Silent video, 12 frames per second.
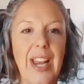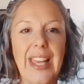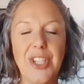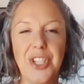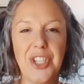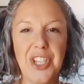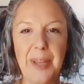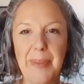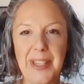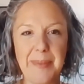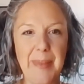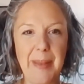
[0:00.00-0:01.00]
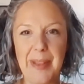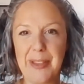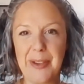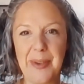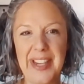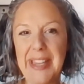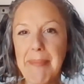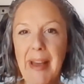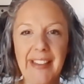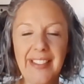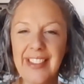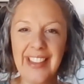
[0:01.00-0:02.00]
relationship is maybe through an
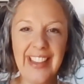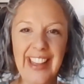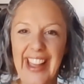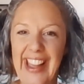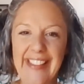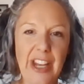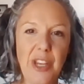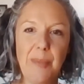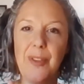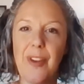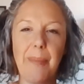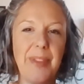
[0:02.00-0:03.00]
email, and then you